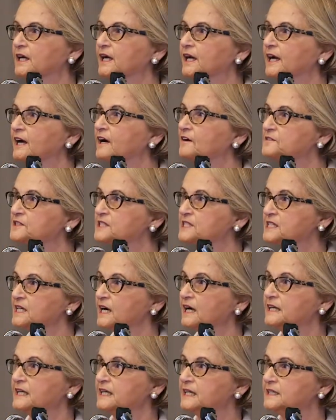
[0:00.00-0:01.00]
have
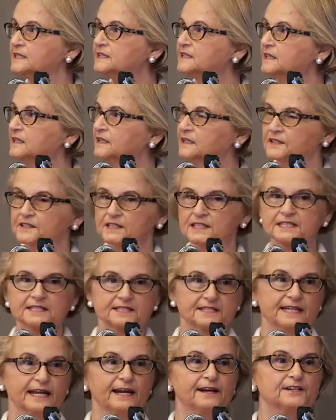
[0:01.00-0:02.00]
studied the
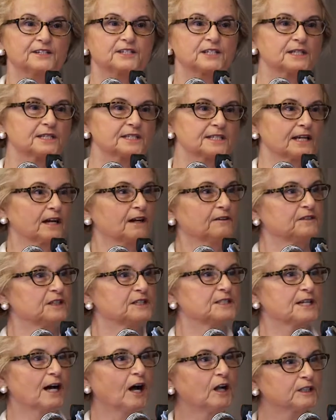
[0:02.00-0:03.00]
stages of
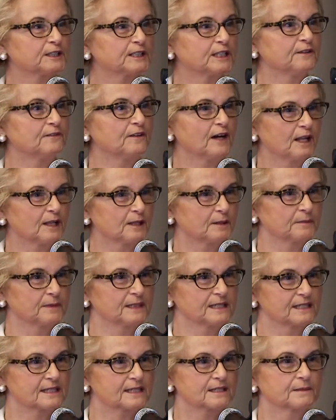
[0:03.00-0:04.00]
adult
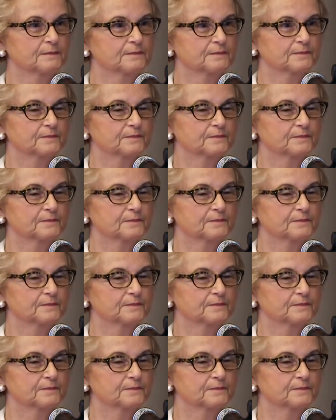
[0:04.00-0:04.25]
development.